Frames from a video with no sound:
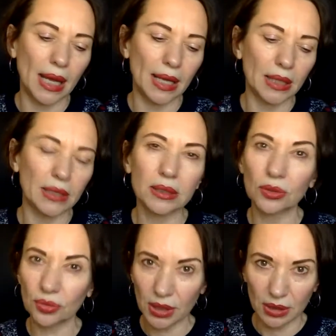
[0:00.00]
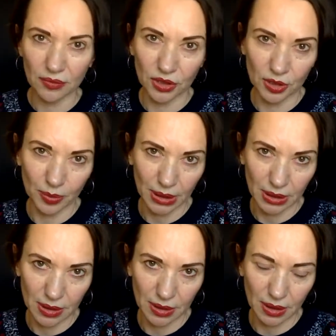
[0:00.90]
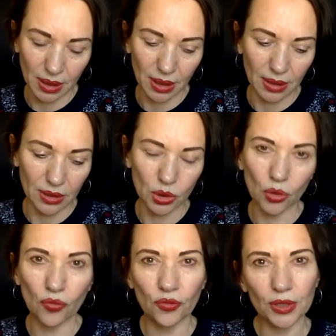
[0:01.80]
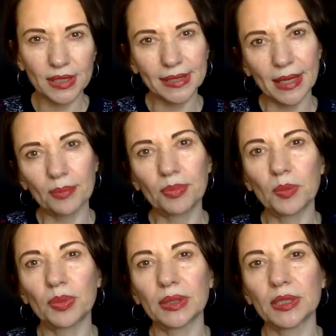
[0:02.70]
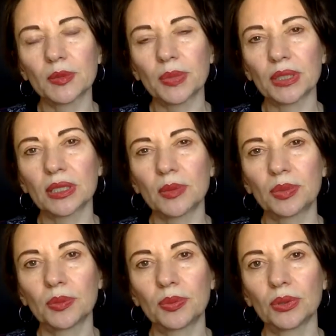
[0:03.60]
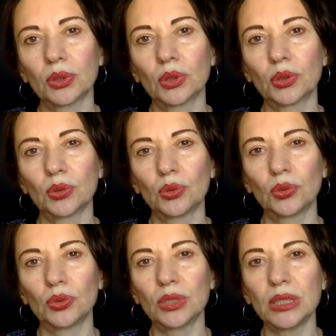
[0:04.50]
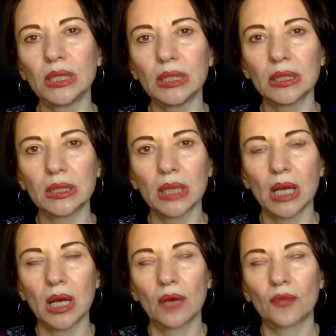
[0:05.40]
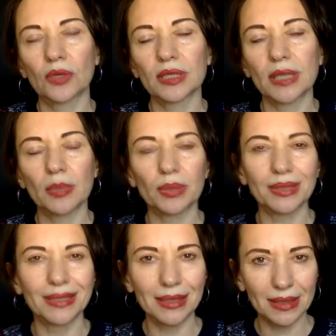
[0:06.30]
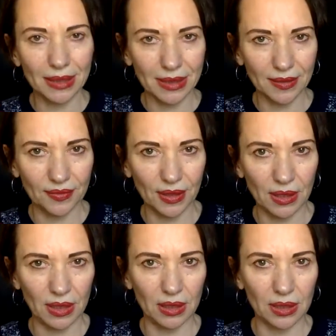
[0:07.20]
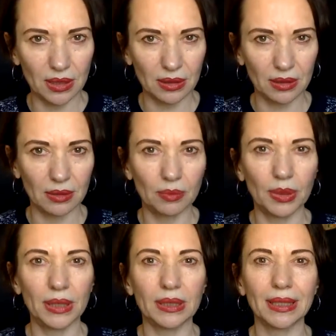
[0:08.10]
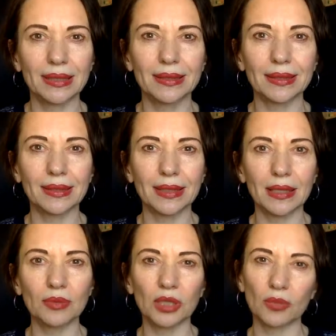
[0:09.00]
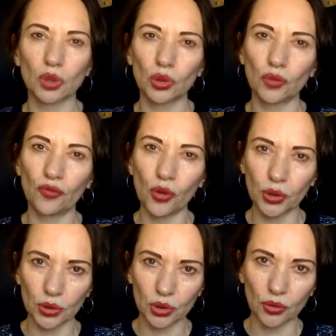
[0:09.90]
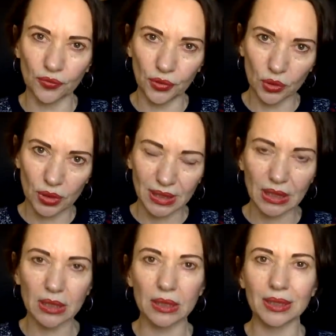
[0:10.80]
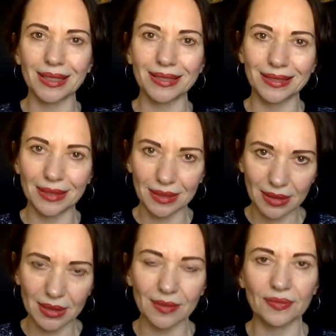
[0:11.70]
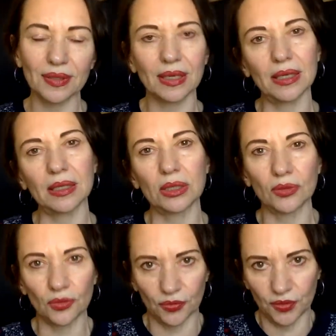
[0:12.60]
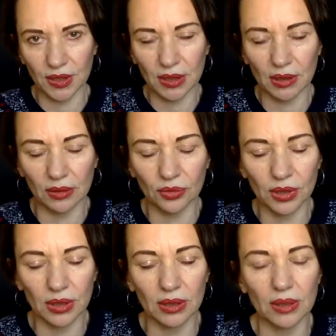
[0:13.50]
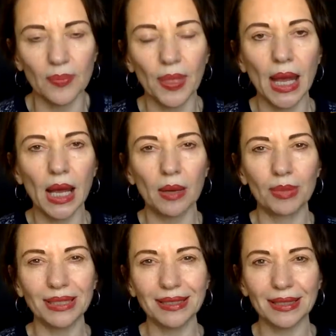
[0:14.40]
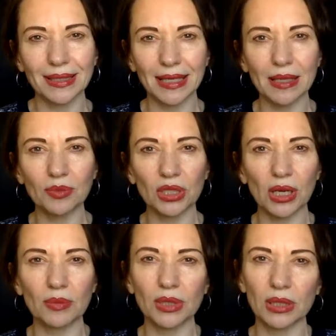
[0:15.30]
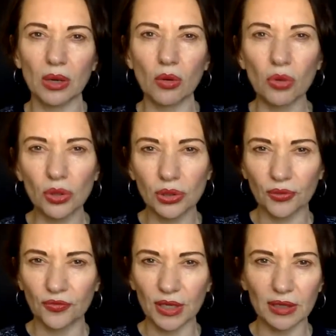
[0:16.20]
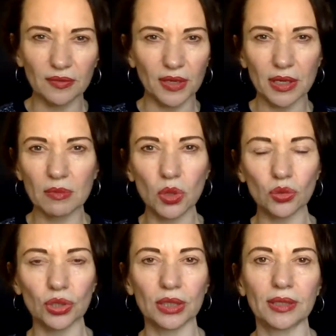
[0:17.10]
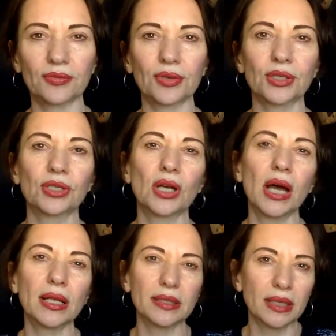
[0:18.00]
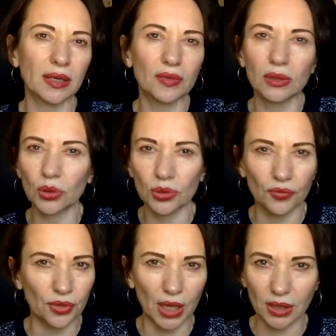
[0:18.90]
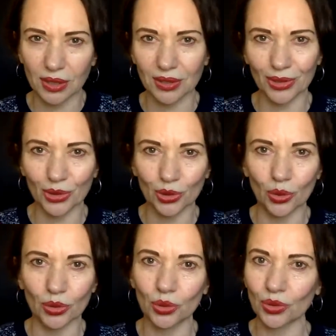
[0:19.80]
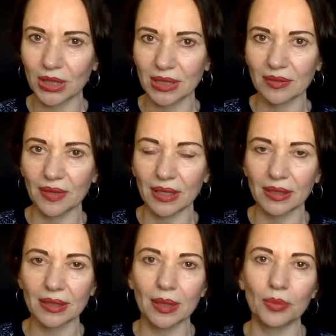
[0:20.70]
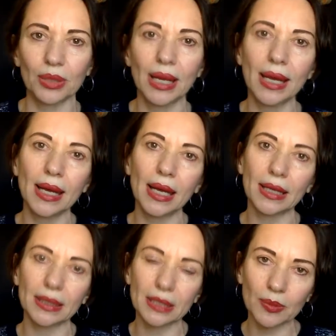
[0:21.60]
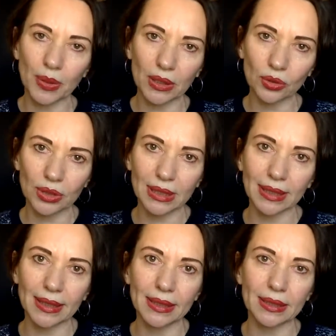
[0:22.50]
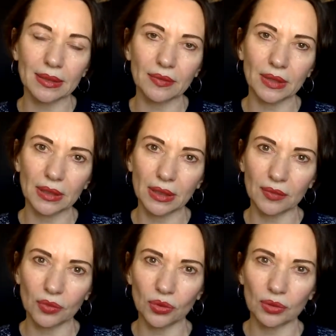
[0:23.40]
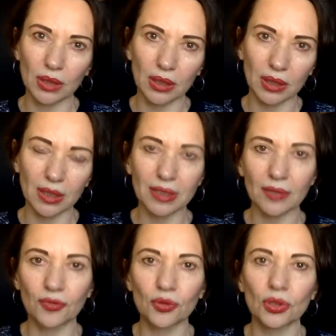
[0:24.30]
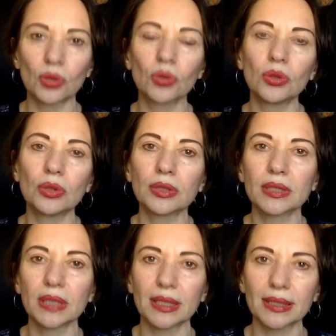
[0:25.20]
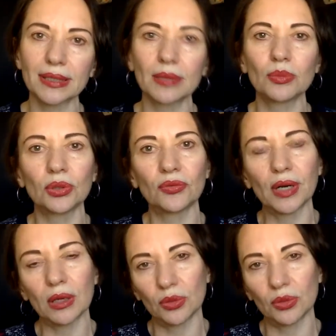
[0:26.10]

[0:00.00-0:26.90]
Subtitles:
and green, which is balancing color. So for some people, especially people who need, for example, detoxification, but at the same time, so your focus of your session is detoxification for physical reasons, but at the same time, they are also feeling very emotionally fragile. They're having lots of reactions and so on. So this is one example, and I'll expand on it later when I'll give you, in some further calls, an example of how